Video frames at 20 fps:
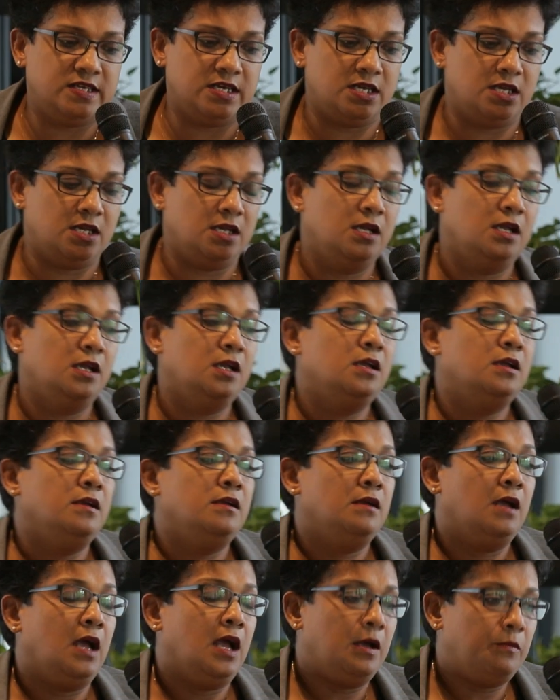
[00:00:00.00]
a
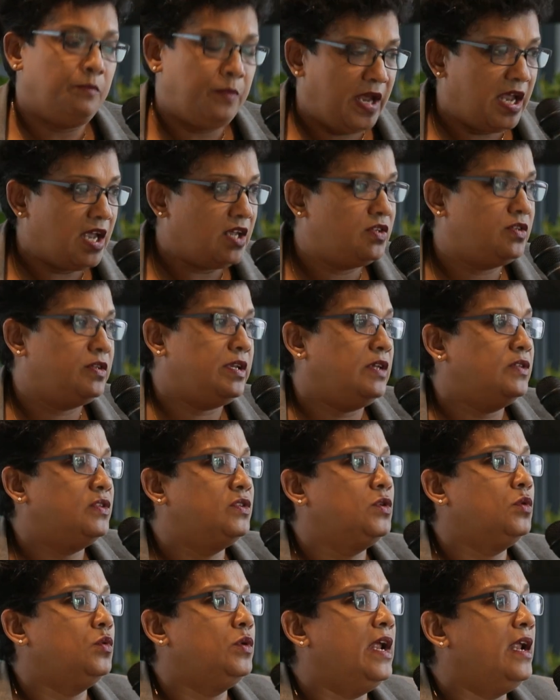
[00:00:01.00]
PhD
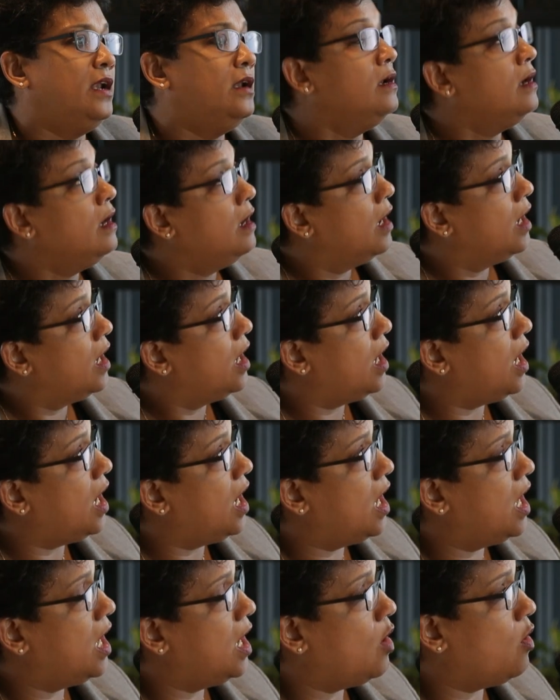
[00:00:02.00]
student
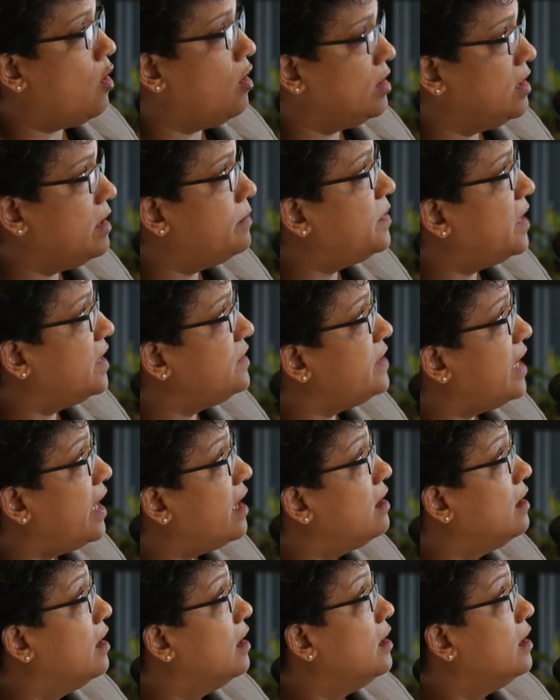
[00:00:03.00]
on the project,